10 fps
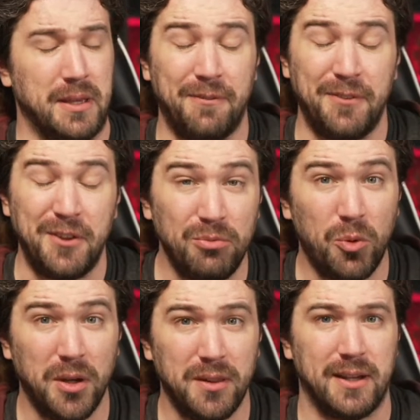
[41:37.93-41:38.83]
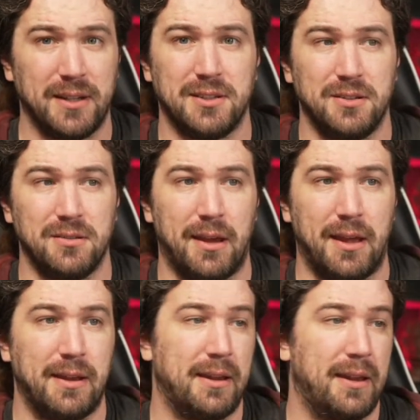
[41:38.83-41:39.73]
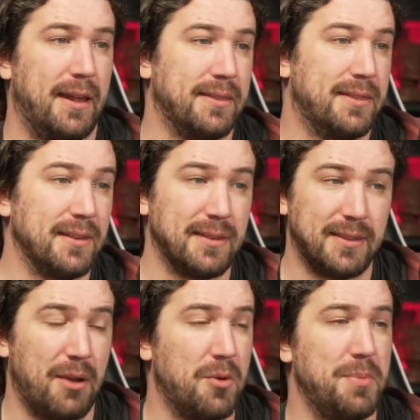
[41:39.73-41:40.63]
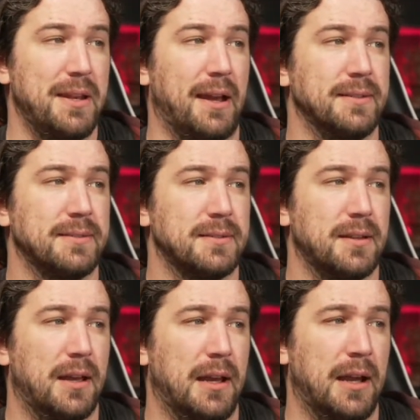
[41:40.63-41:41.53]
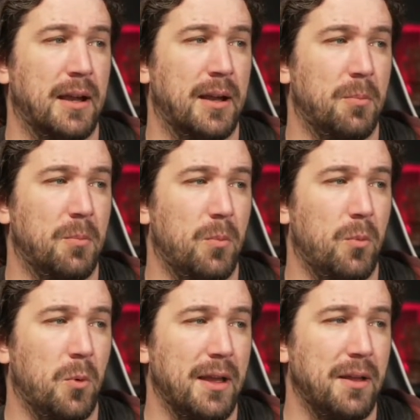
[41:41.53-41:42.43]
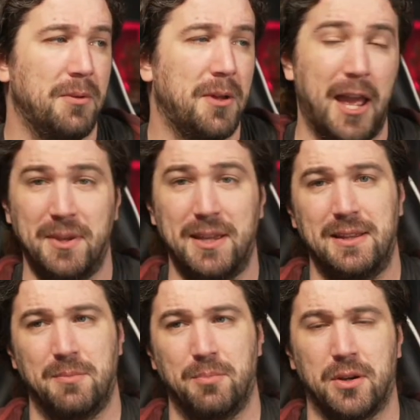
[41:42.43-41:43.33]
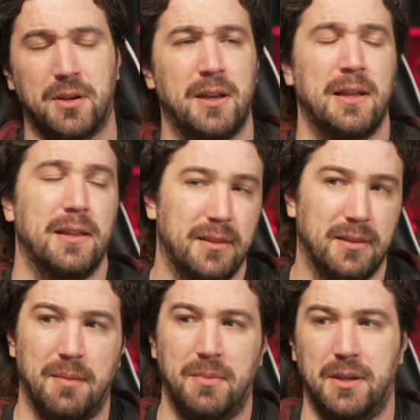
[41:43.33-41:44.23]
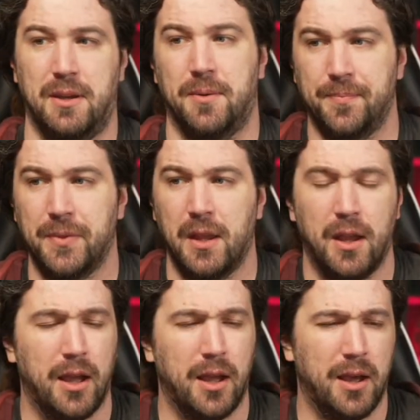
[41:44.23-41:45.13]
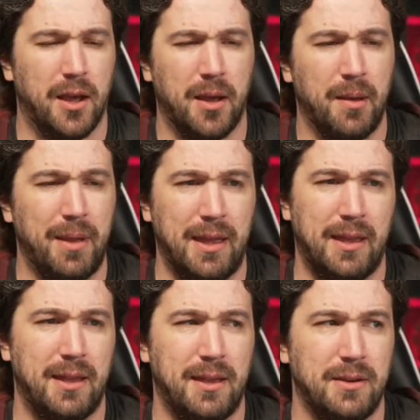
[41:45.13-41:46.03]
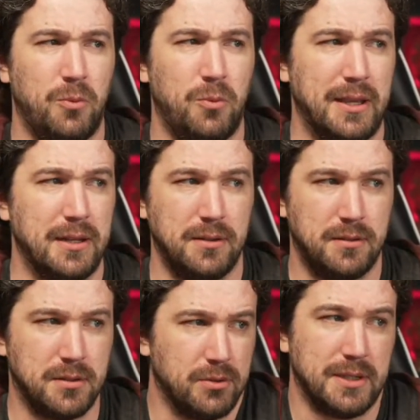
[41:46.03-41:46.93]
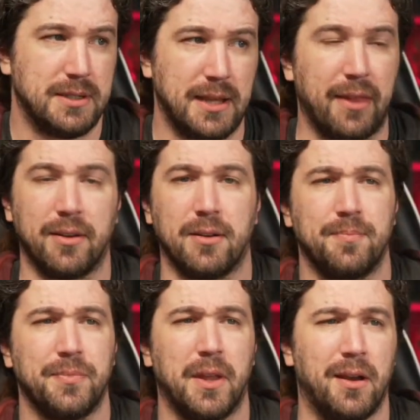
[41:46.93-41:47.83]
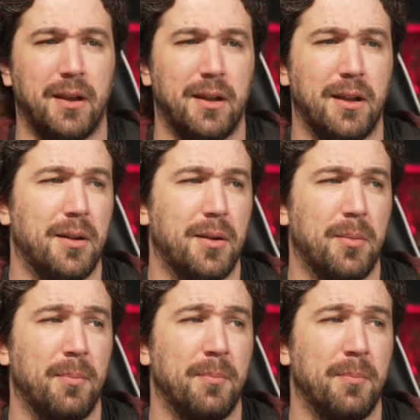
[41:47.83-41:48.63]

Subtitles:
you would like to do that and think that that would be nice, well, I'm getting the book. Let me know. And we can do it together. So